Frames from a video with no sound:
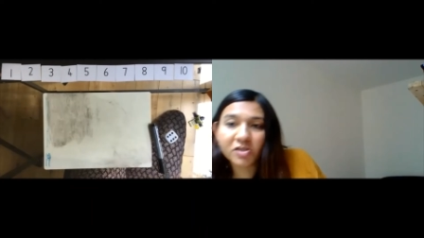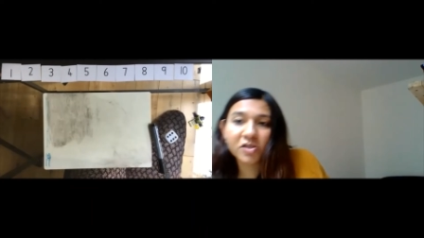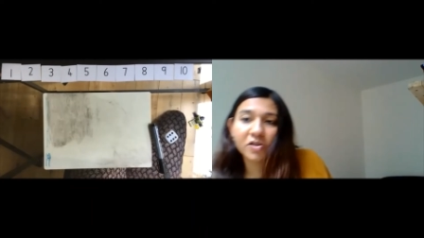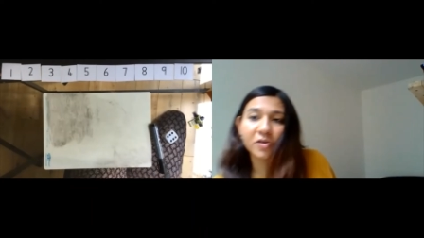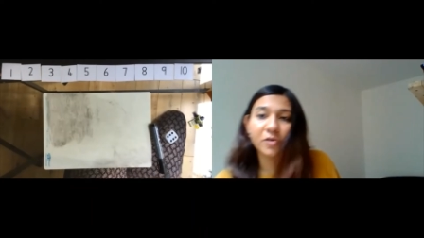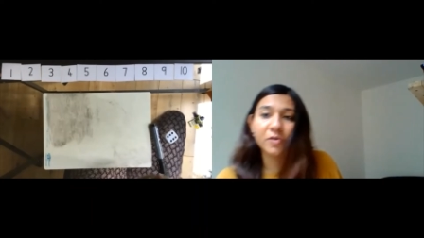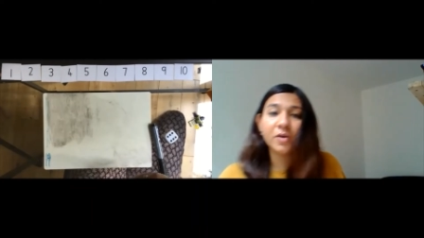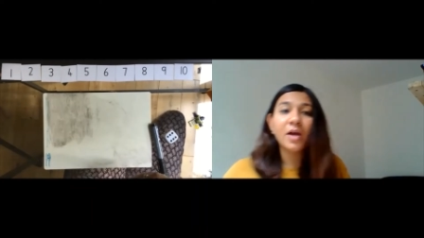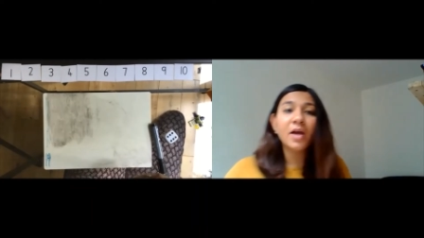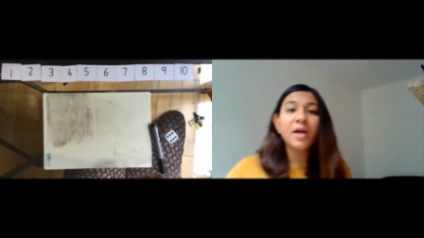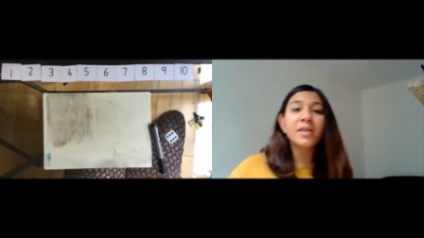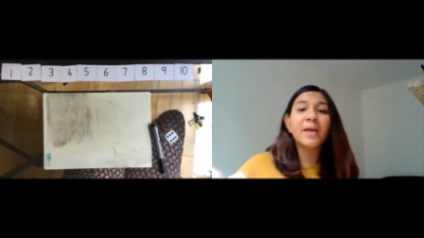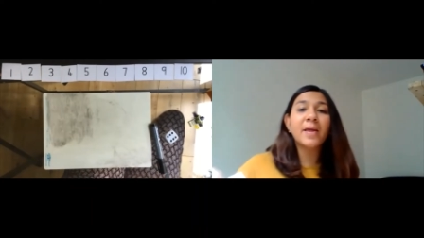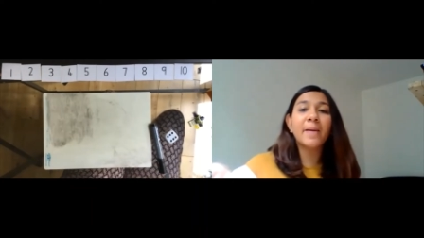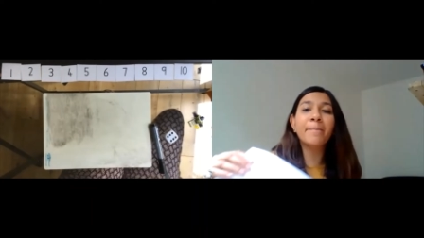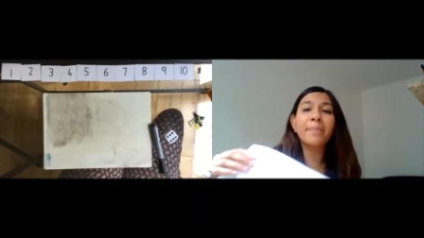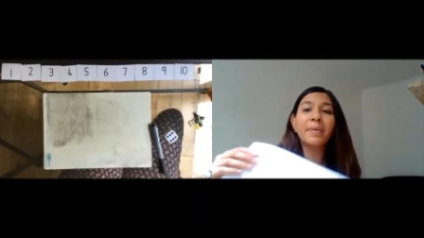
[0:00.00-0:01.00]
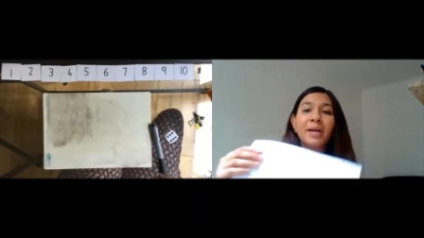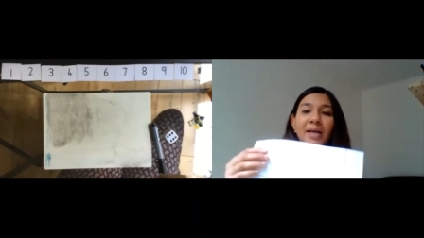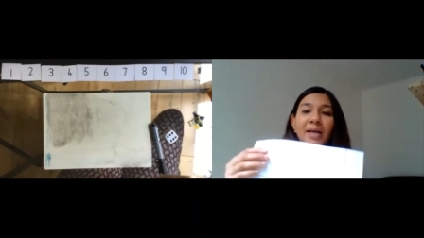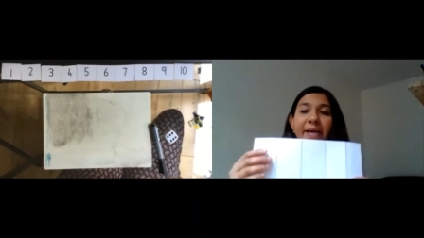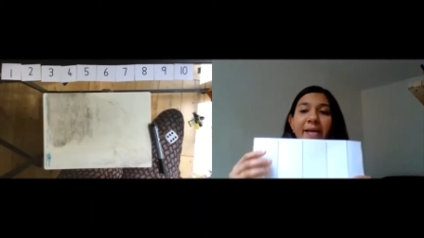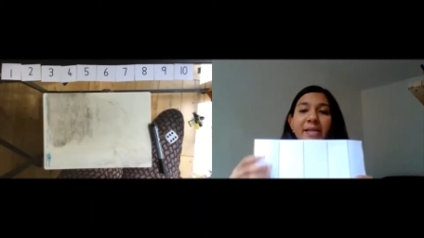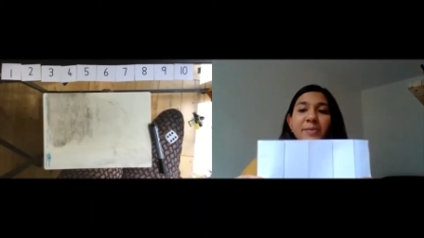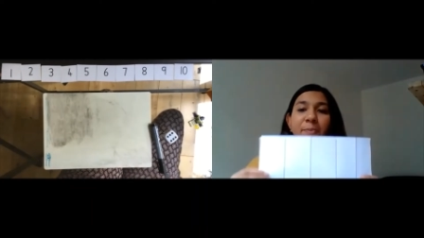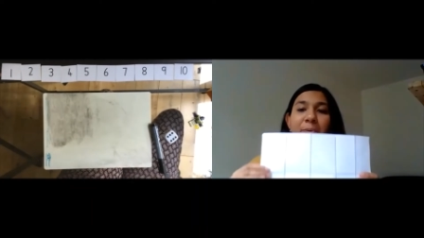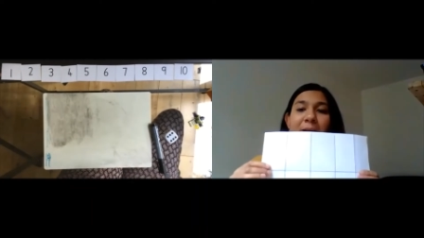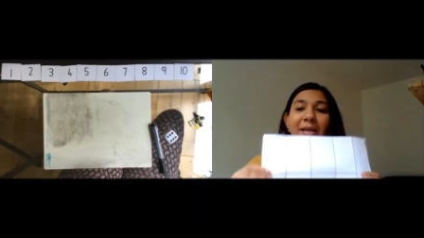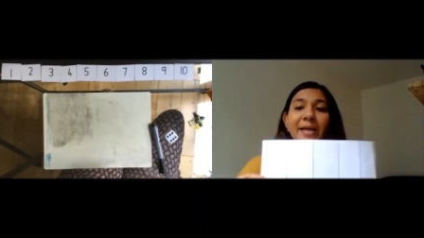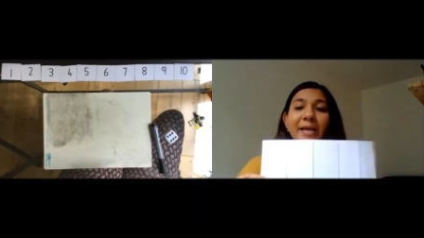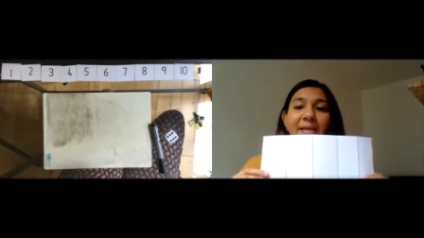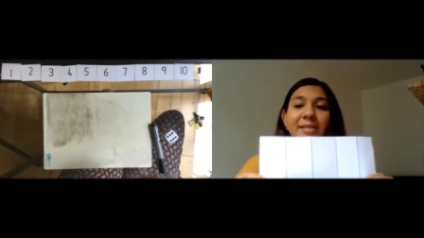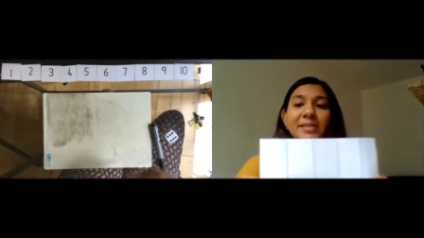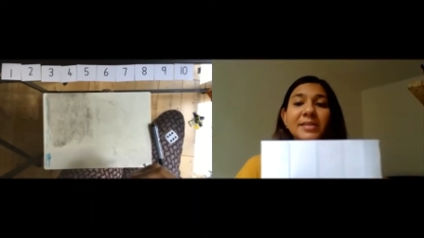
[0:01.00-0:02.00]
do, then please
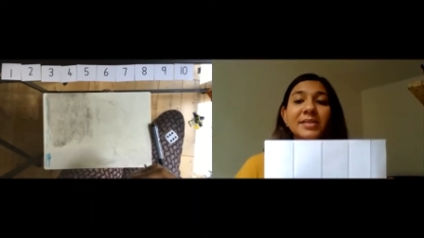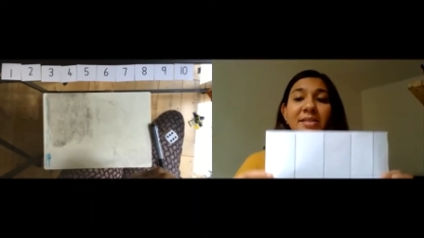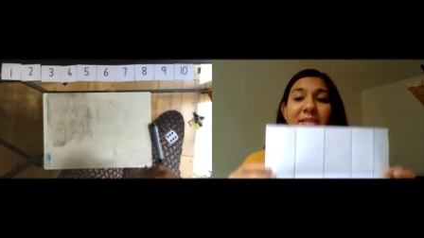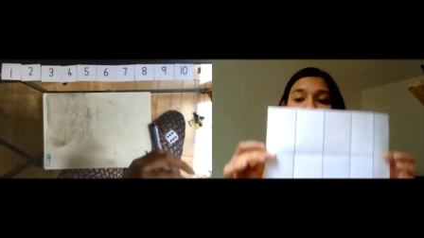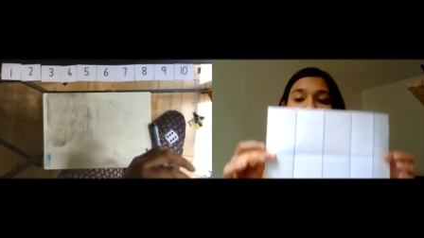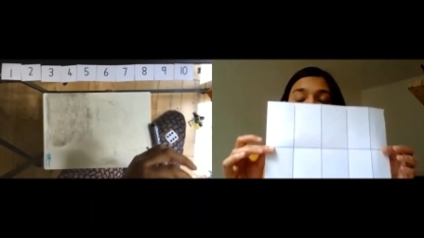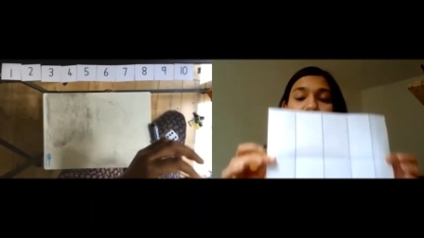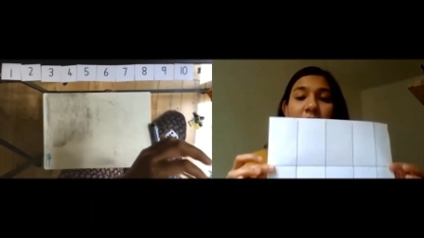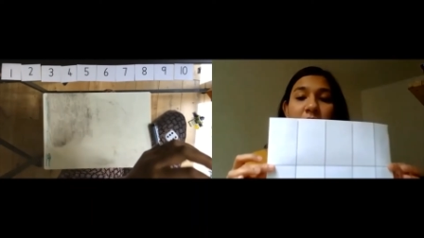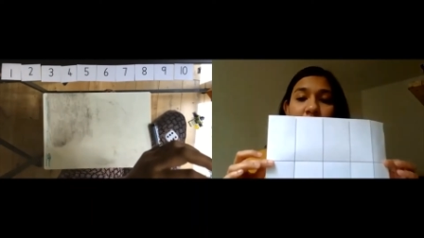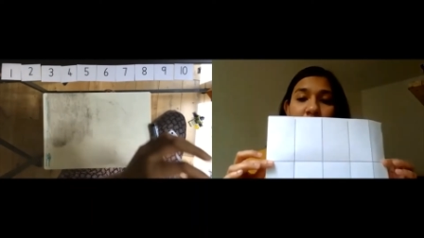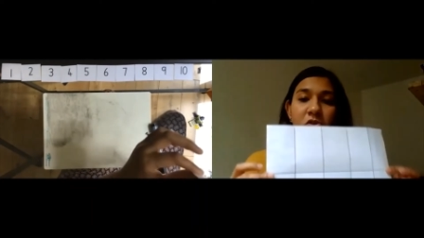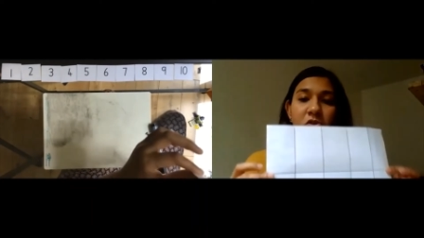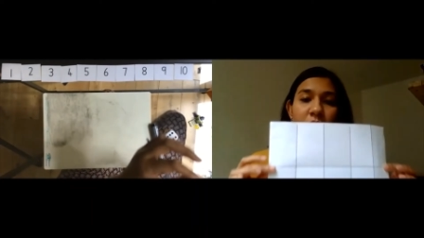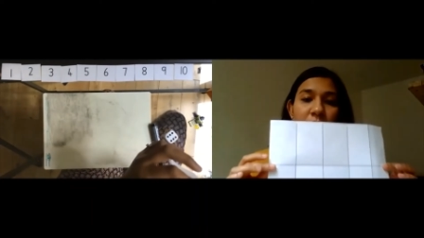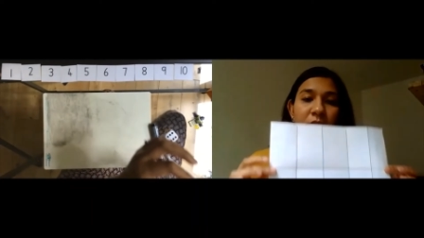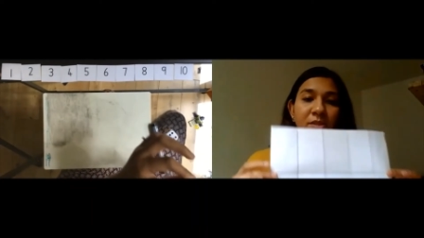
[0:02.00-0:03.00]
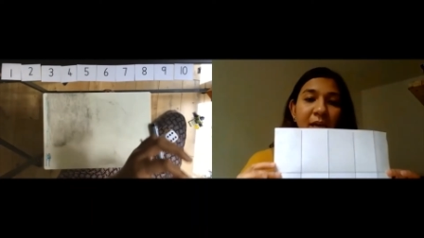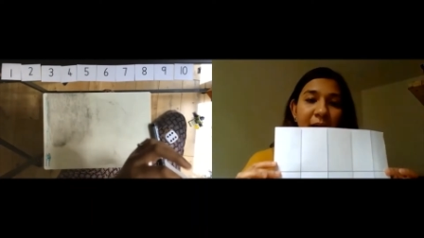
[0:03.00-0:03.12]
still use your